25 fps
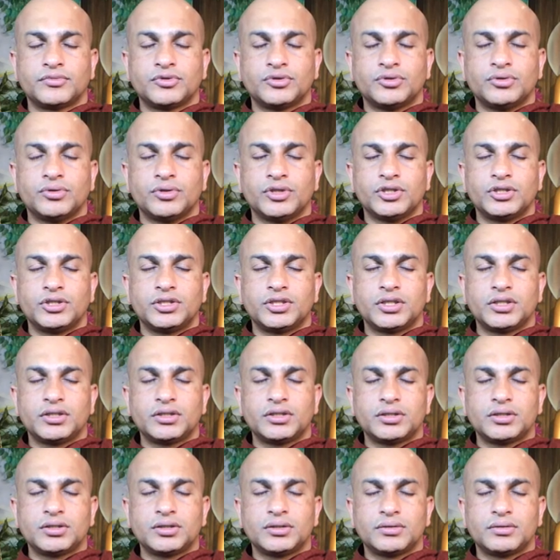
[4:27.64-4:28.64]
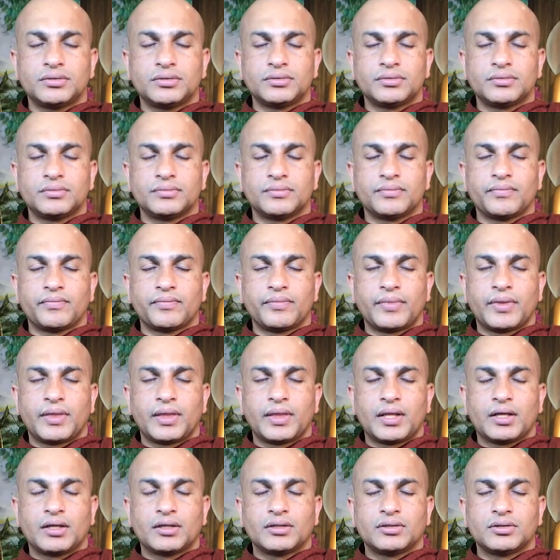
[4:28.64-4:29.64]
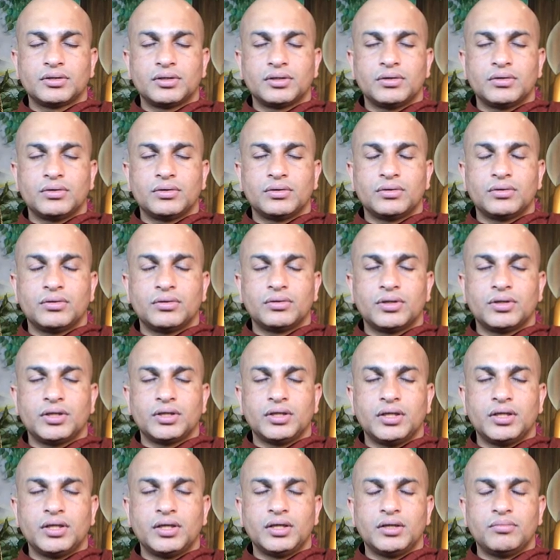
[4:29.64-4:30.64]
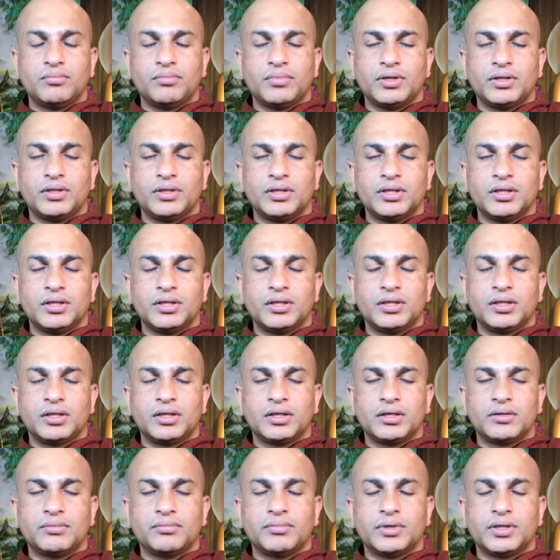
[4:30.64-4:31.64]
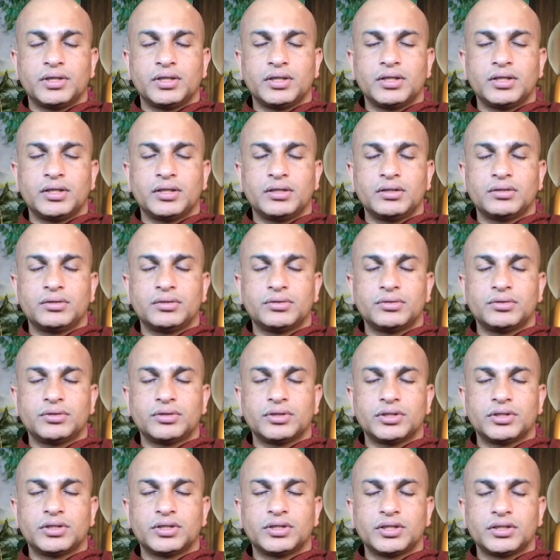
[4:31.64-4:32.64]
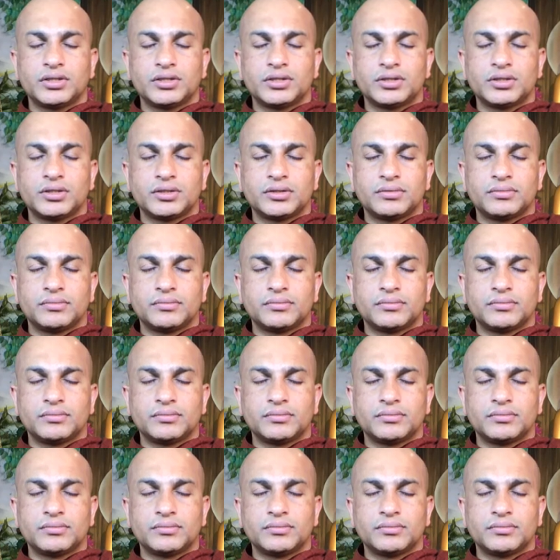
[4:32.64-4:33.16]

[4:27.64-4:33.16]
your chest slowly deeply gently breathing to your chest